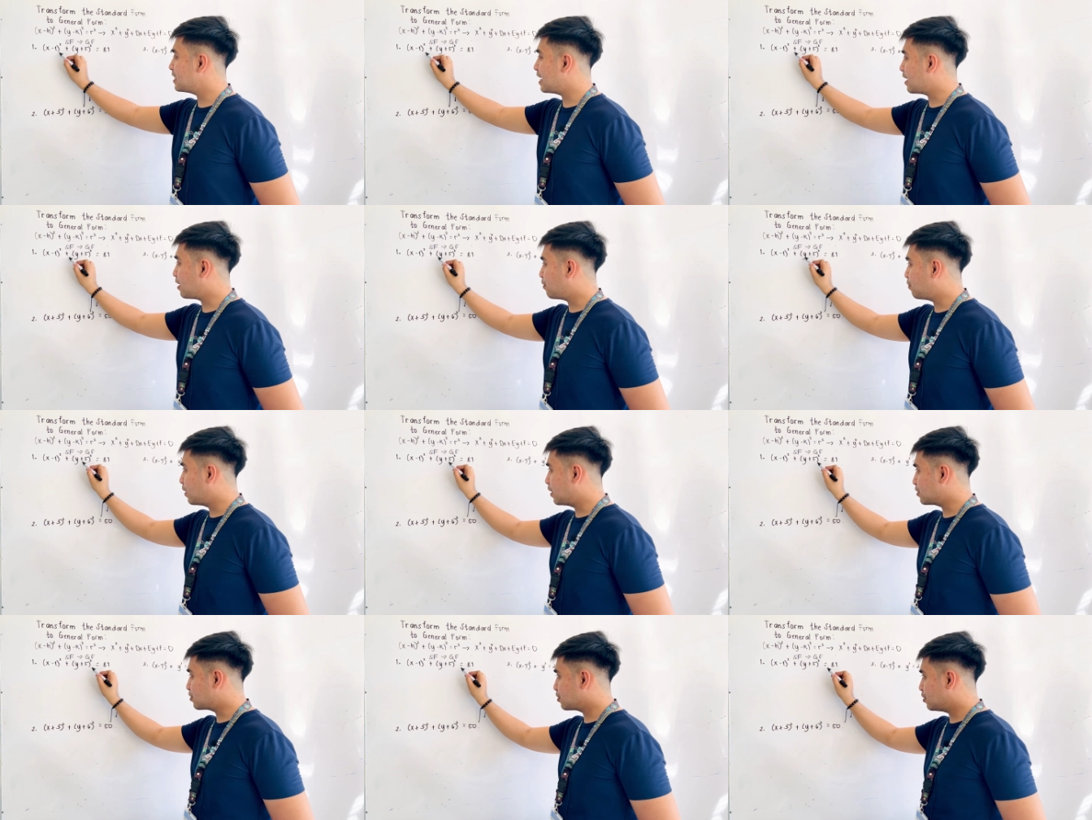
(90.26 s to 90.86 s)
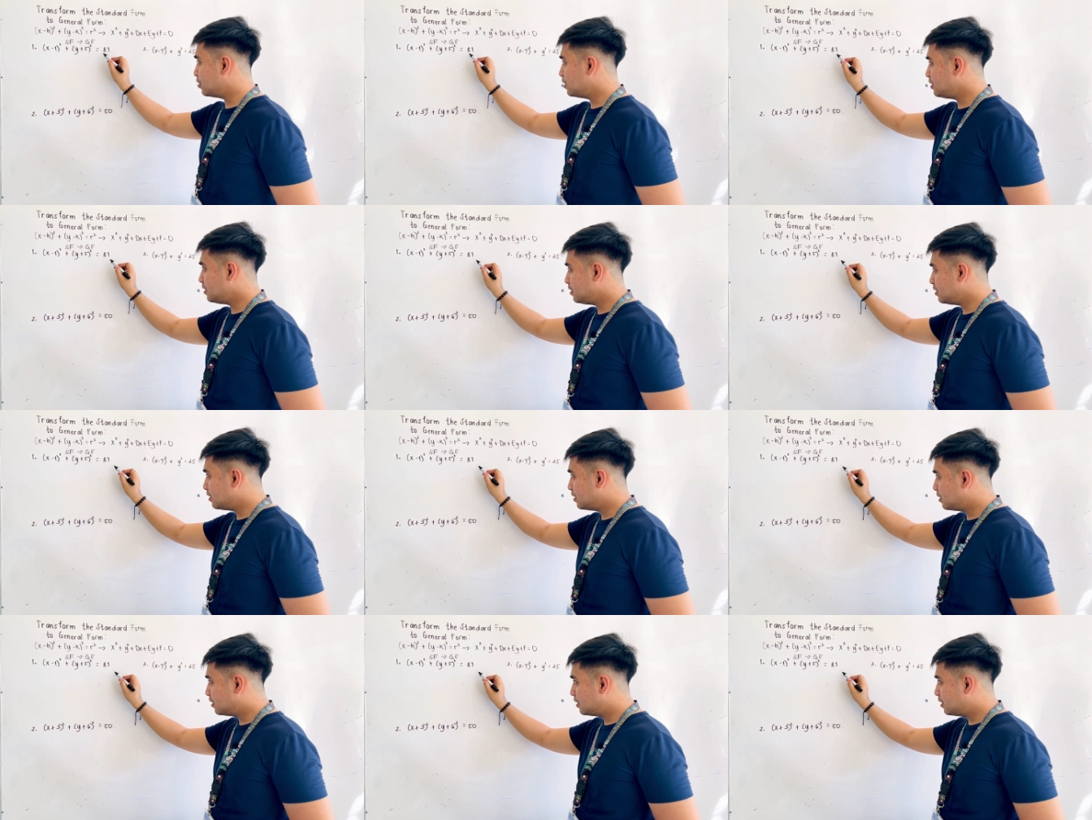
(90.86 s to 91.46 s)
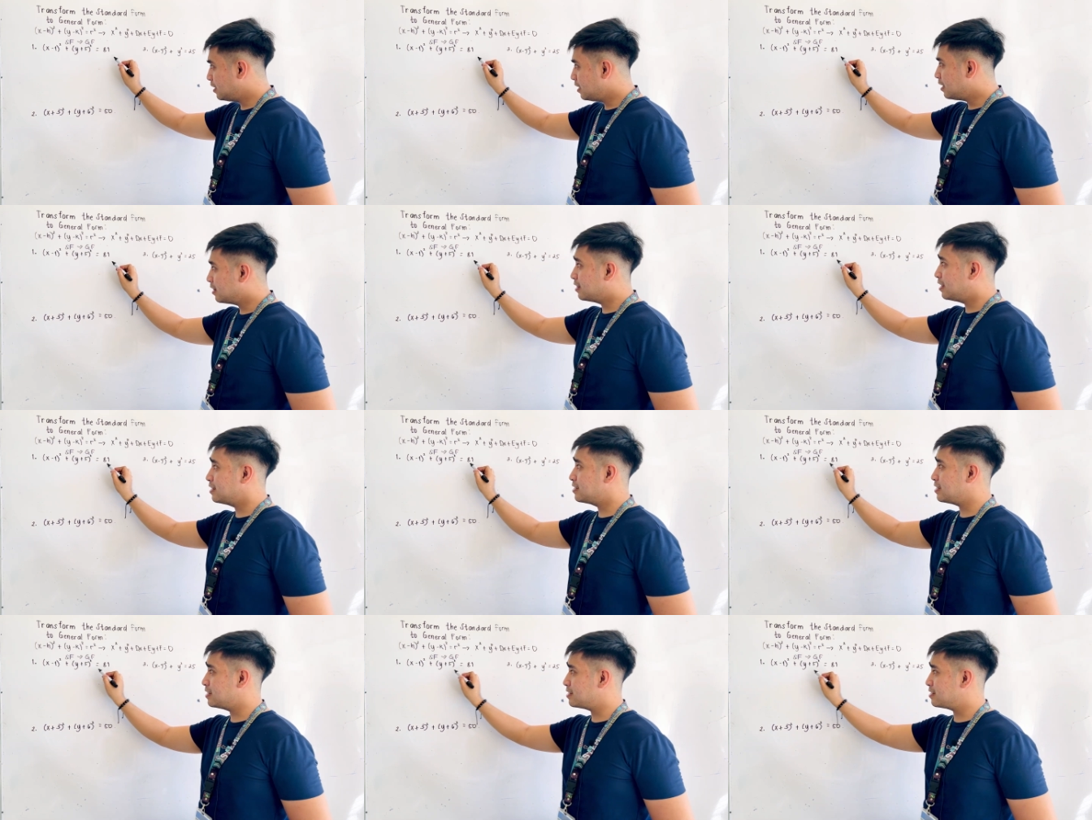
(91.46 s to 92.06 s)
equation.
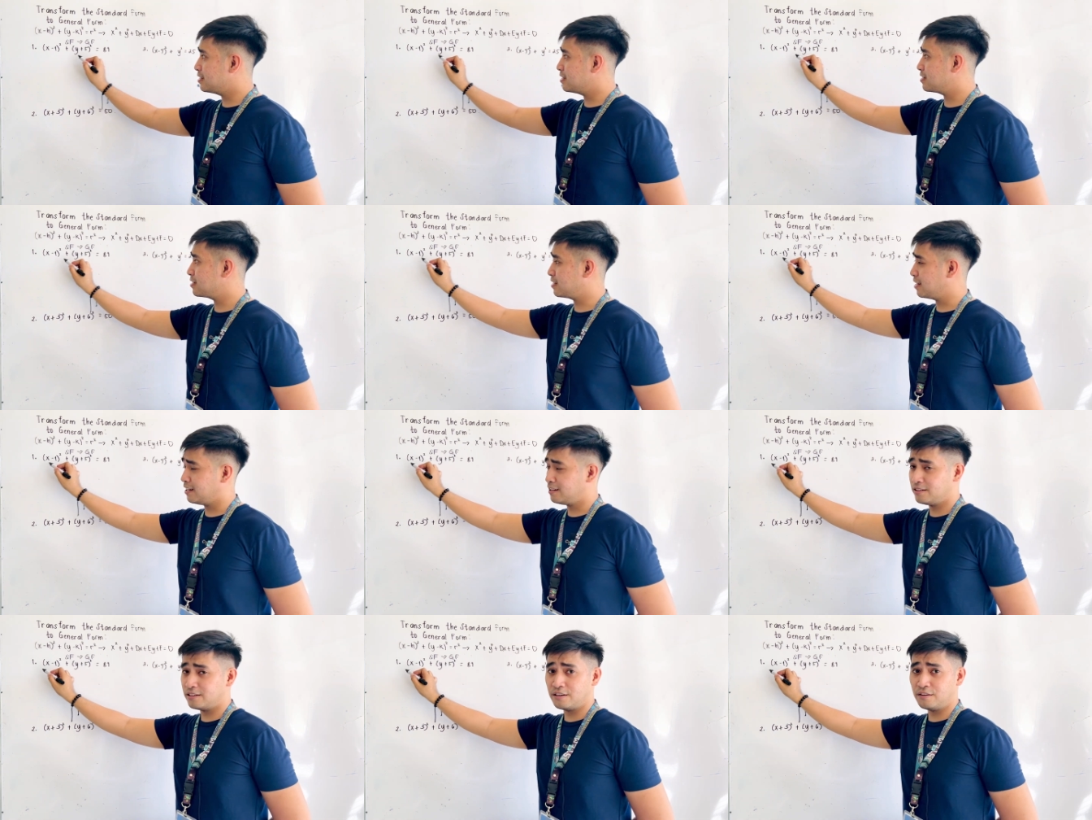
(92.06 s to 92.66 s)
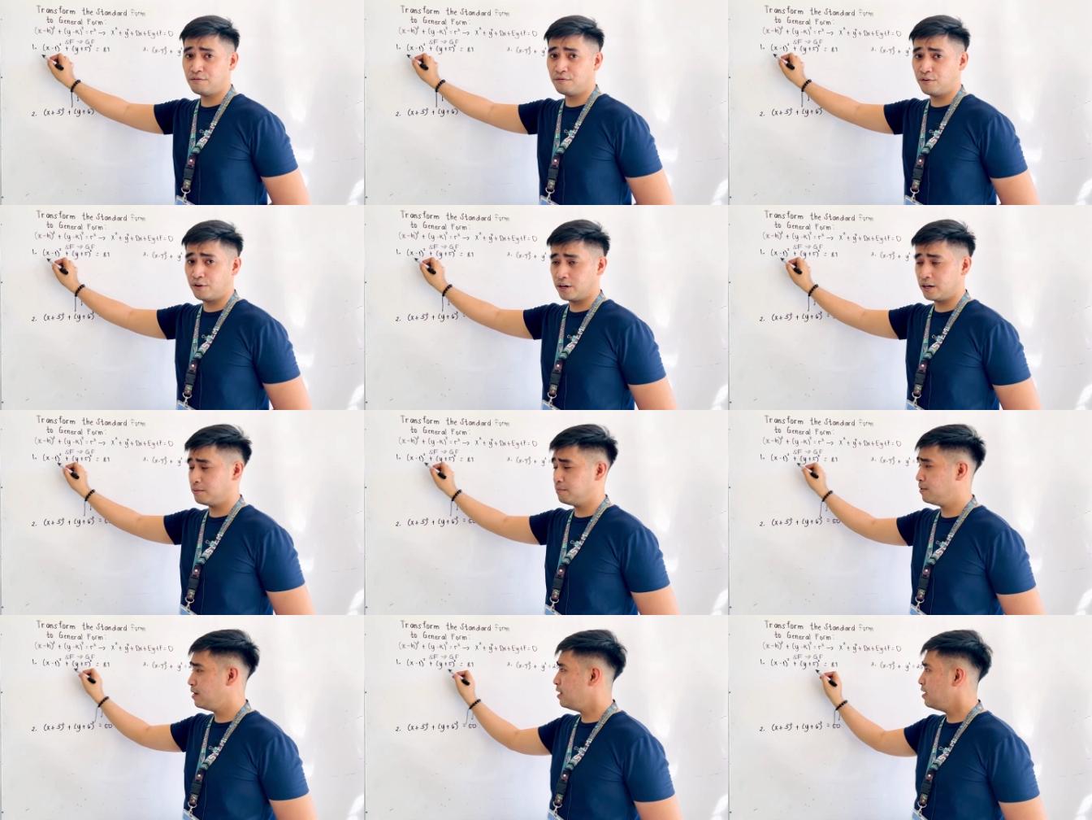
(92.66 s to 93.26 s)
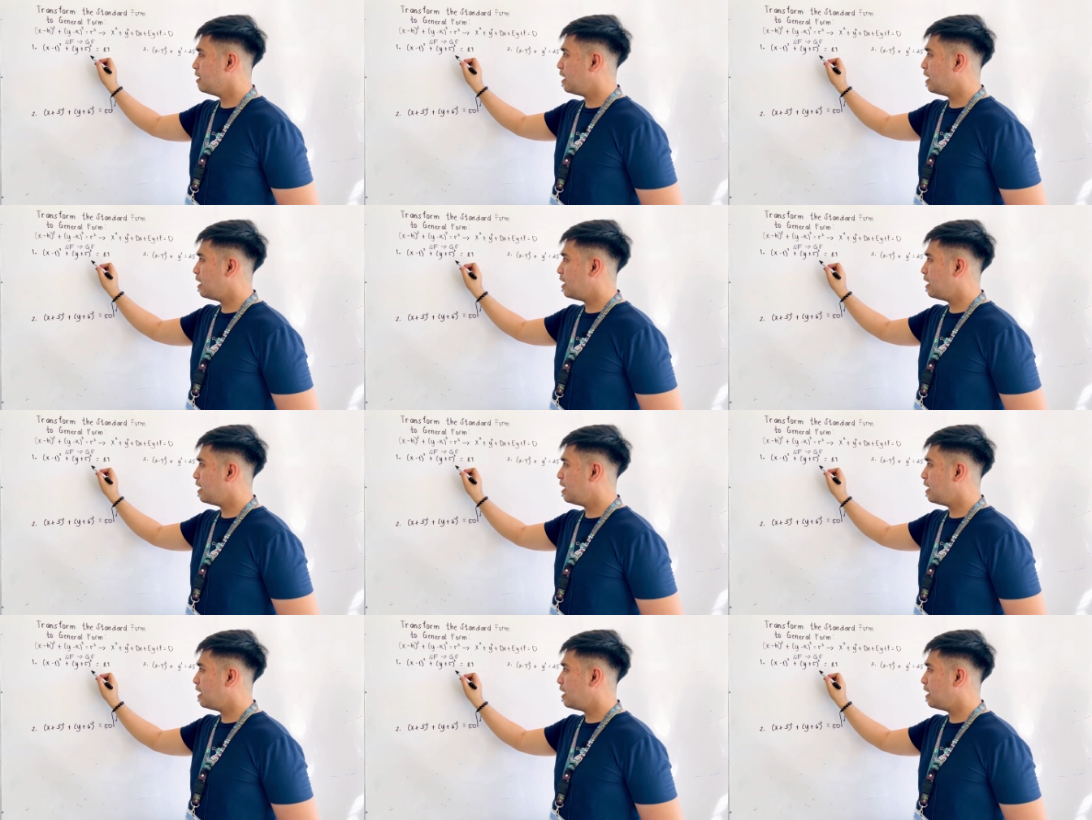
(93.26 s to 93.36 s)
This is the standard form.